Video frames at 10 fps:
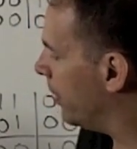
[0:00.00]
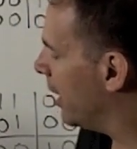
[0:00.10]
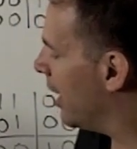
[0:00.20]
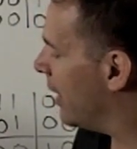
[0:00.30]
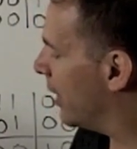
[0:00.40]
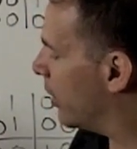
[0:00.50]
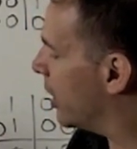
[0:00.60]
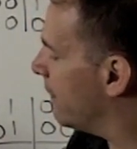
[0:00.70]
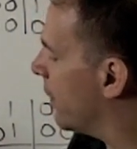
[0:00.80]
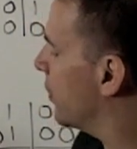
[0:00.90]
And then we'll
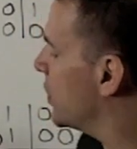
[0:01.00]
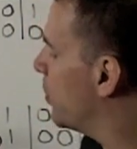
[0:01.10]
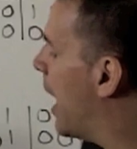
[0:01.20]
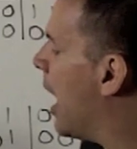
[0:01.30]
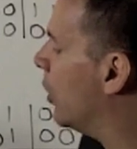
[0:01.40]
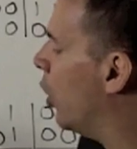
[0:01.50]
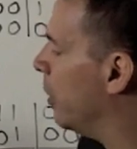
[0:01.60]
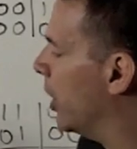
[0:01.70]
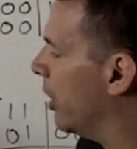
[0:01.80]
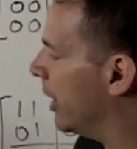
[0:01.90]
convert this
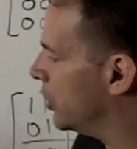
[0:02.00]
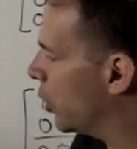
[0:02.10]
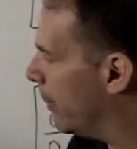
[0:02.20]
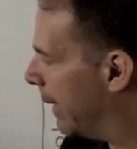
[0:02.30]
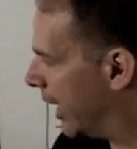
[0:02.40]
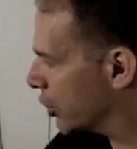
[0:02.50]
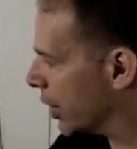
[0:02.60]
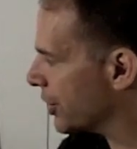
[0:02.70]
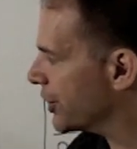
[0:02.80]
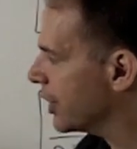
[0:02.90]
polynomial into a
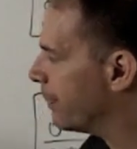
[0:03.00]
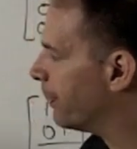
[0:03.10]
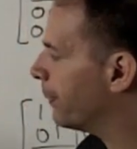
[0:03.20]
matrix.